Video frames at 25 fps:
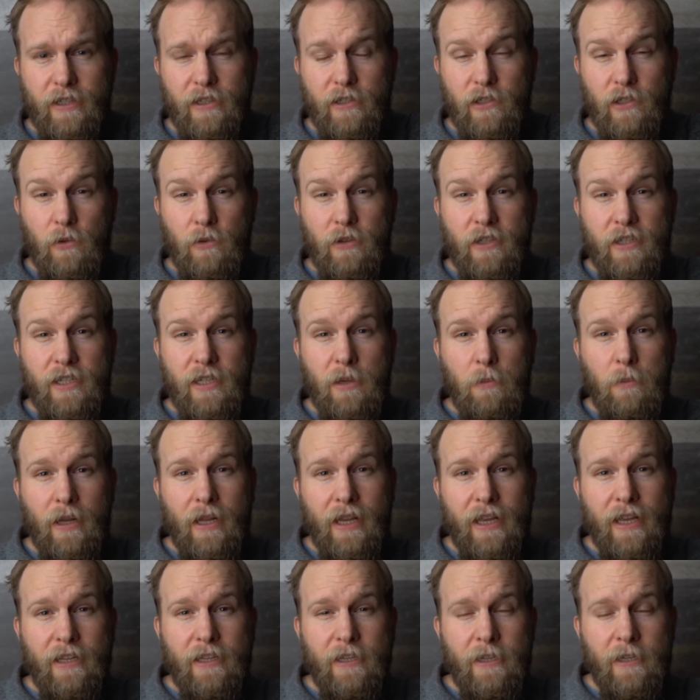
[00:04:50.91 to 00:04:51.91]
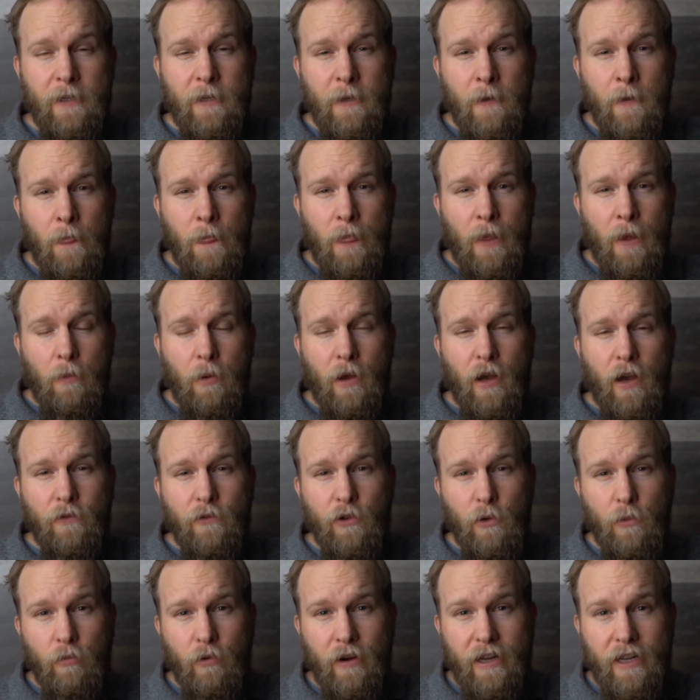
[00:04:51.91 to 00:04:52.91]
So it's stimulated that part of
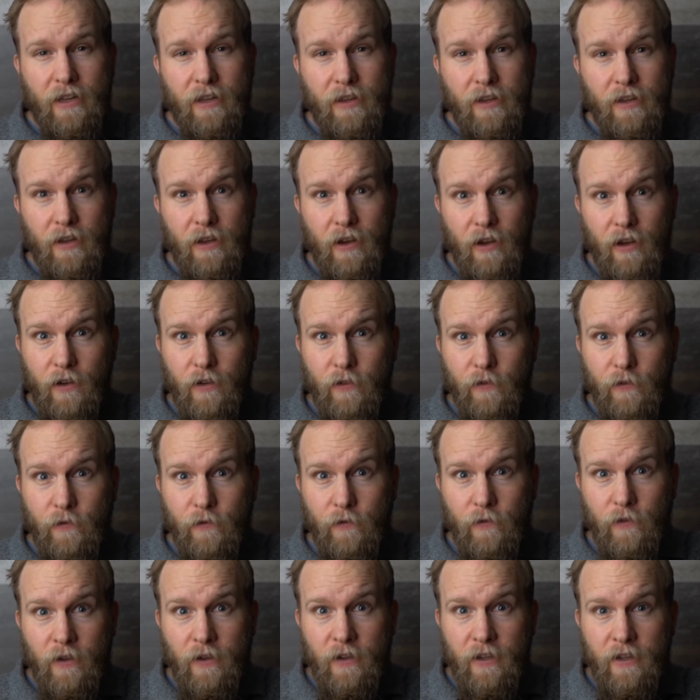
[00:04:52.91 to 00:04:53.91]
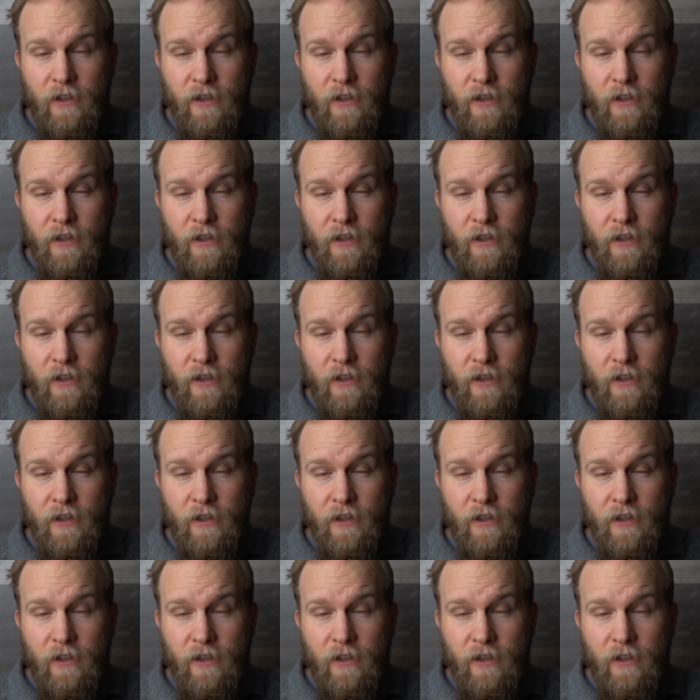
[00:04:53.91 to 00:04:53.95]
your brain enough